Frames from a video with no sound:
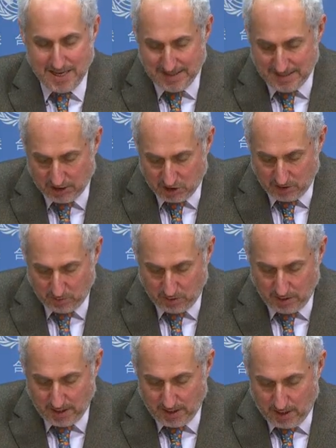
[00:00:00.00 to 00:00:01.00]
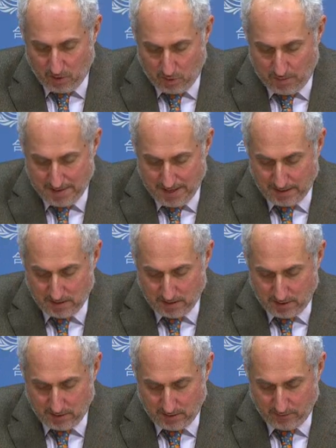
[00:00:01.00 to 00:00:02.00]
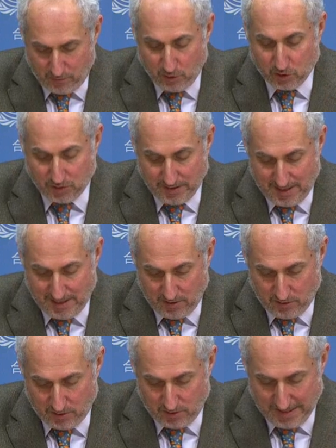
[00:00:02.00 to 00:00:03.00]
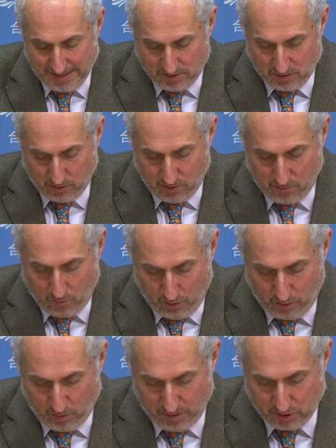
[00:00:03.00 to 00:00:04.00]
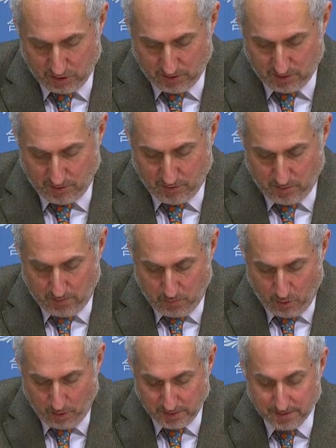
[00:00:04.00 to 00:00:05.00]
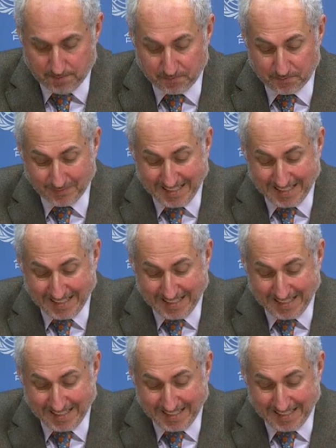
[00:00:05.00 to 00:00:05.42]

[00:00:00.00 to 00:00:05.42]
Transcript: and then she will remain uh, virtually here to answer more questions on the report.